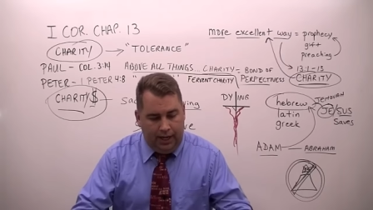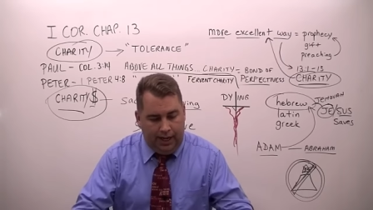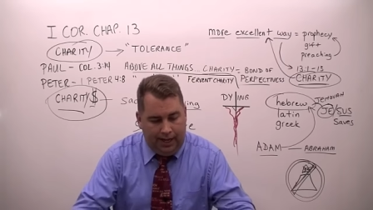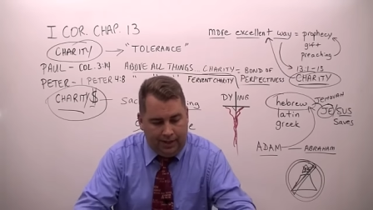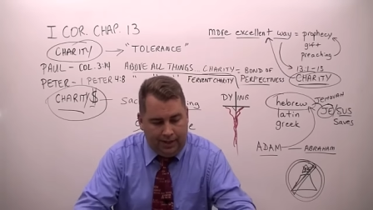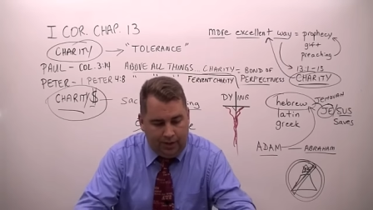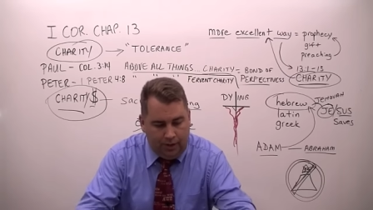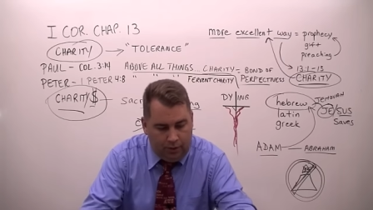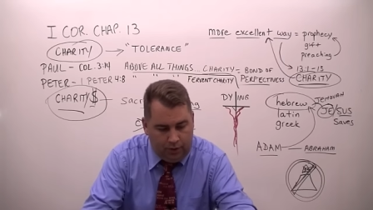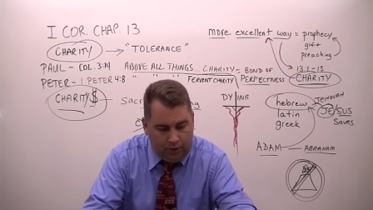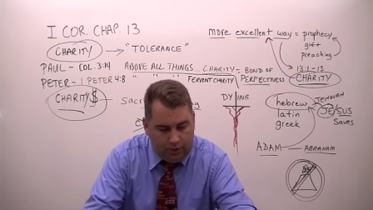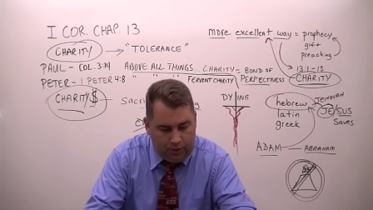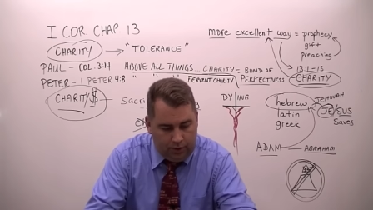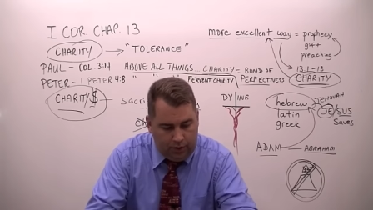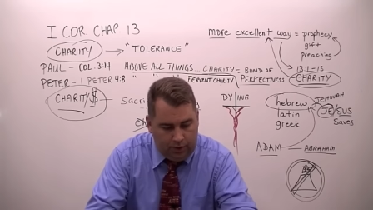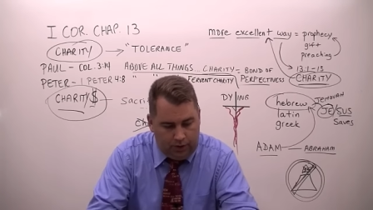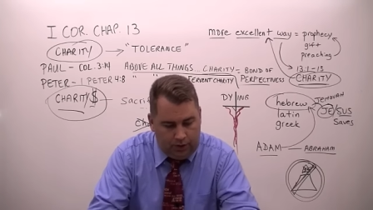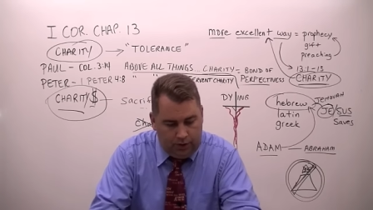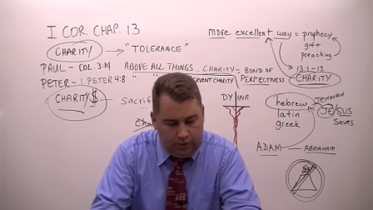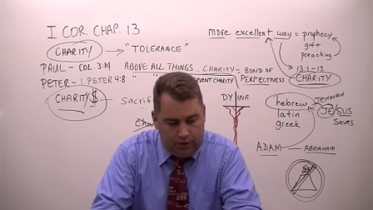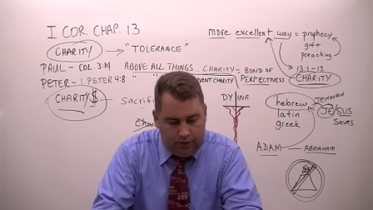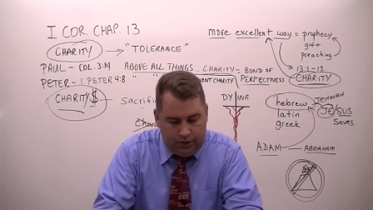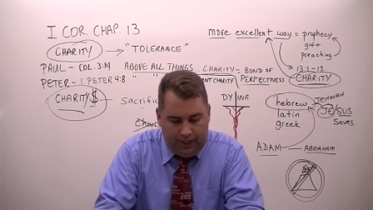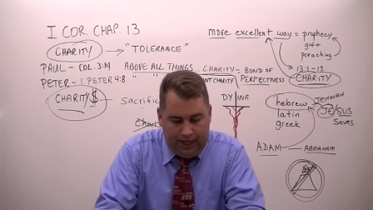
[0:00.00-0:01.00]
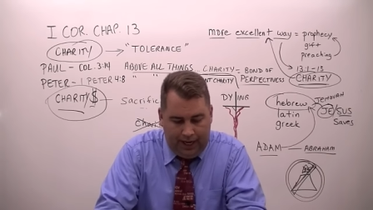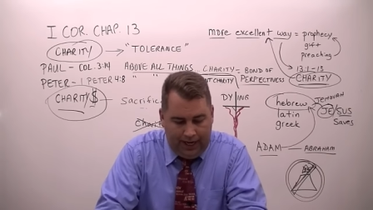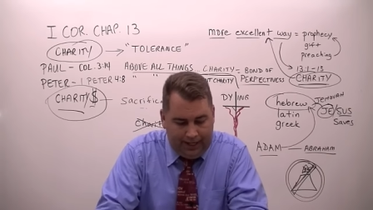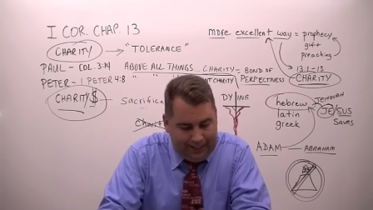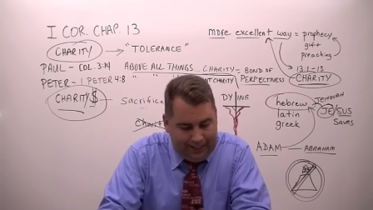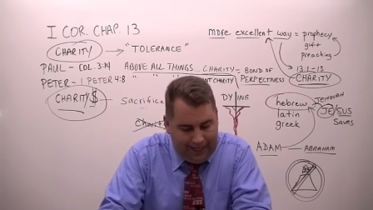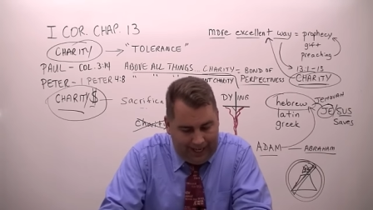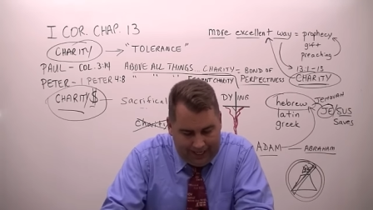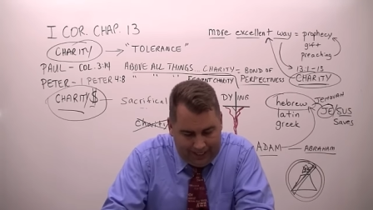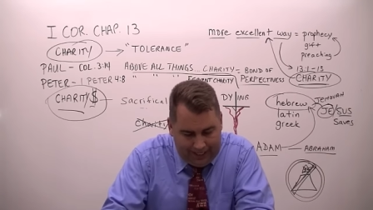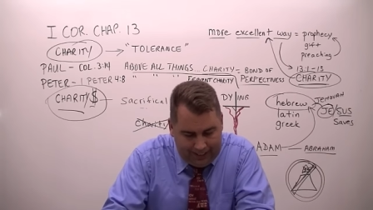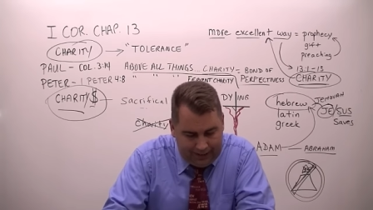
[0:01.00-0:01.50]
and you you say, I
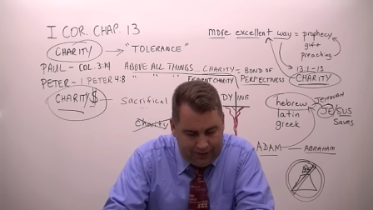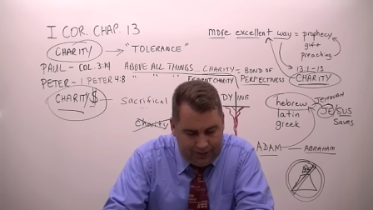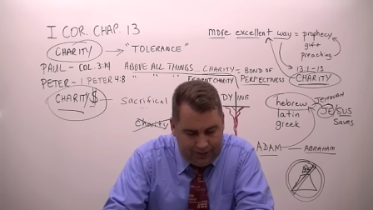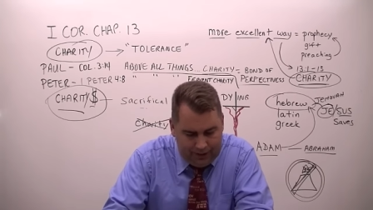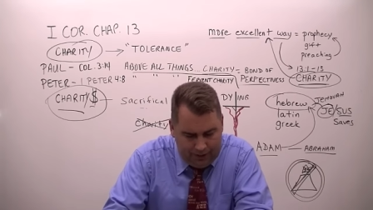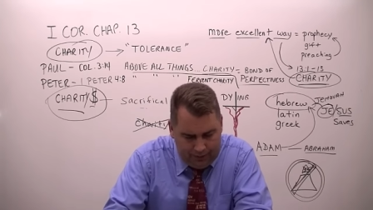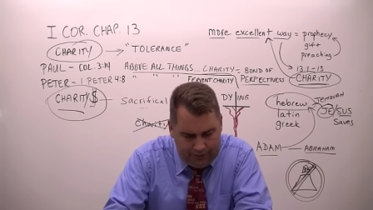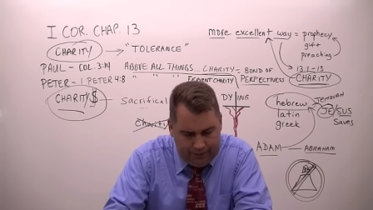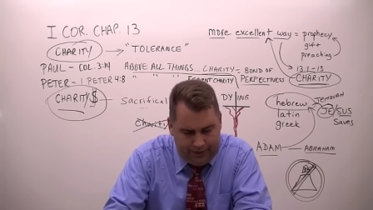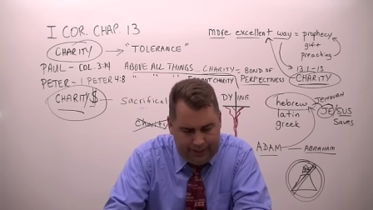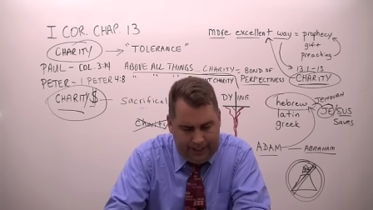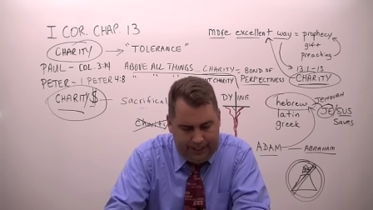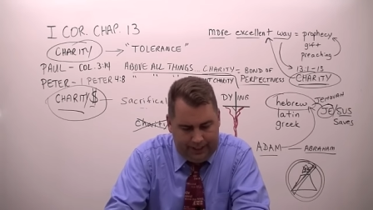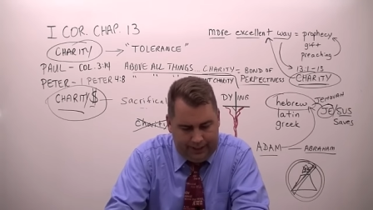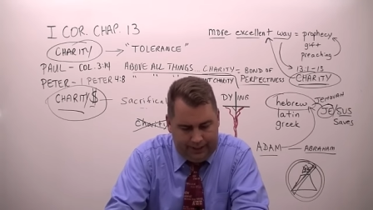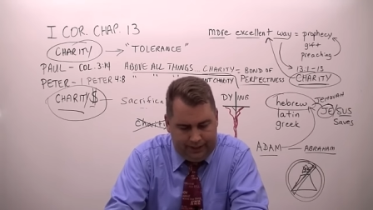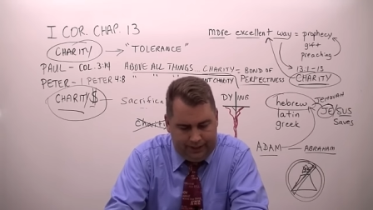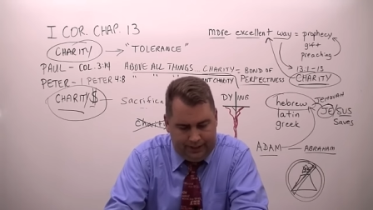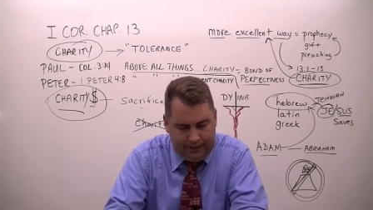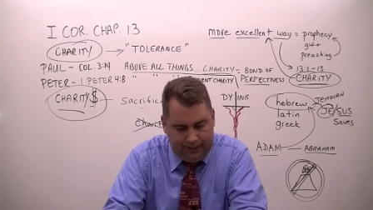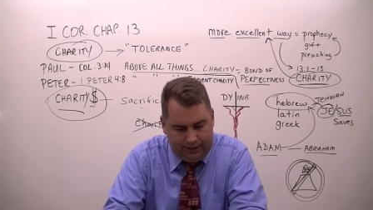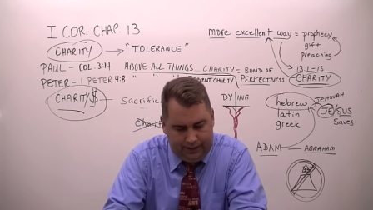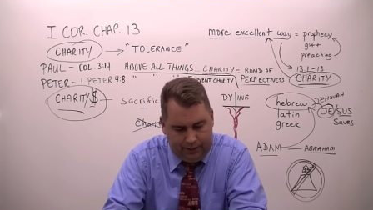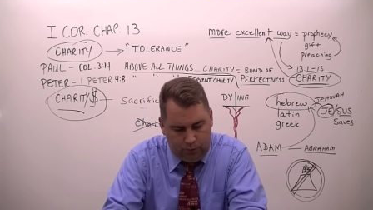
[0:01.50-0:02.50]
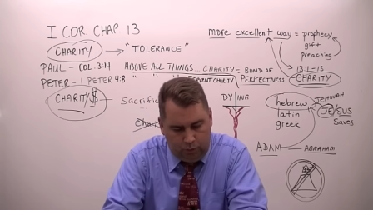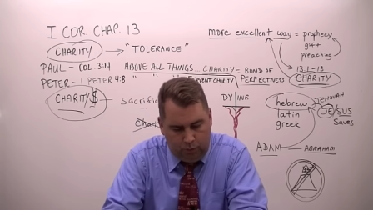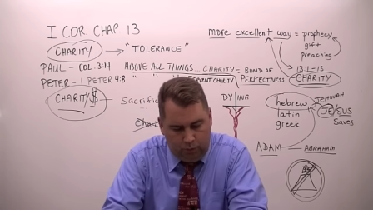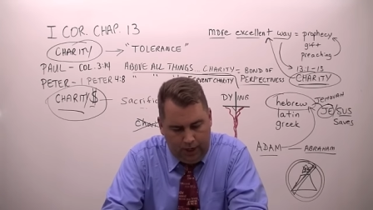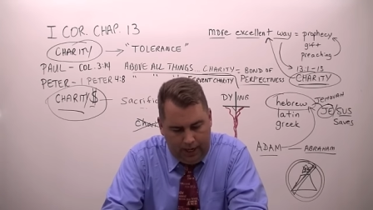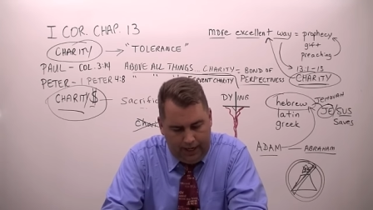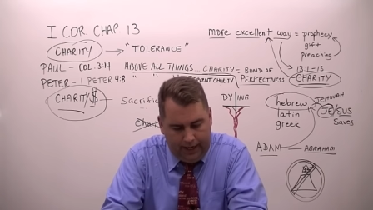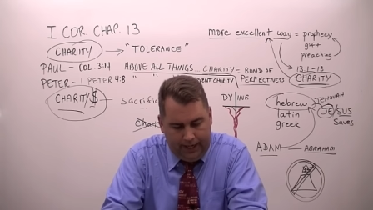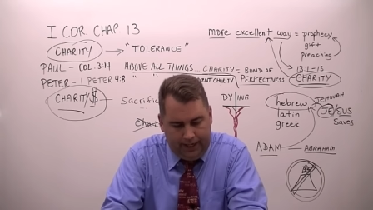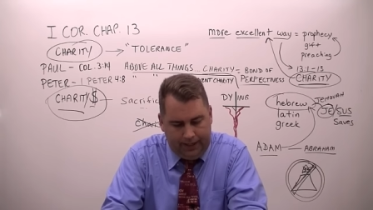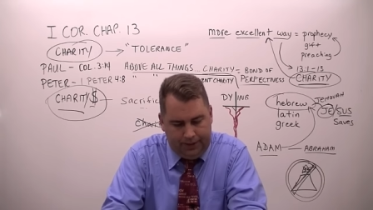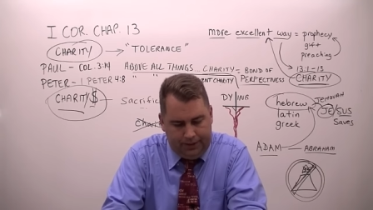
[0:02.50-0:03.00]
gotta do this. It's
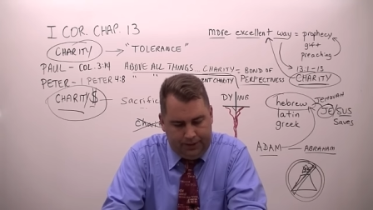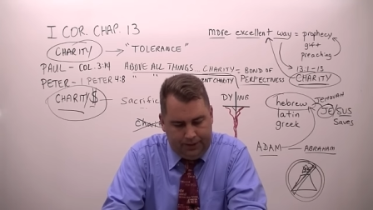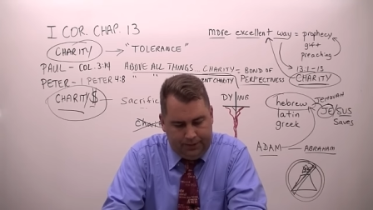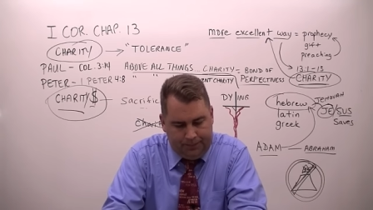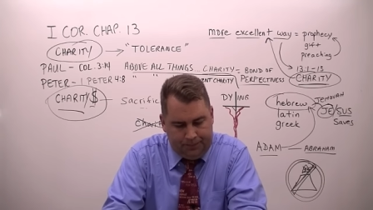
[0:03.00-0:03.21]
right.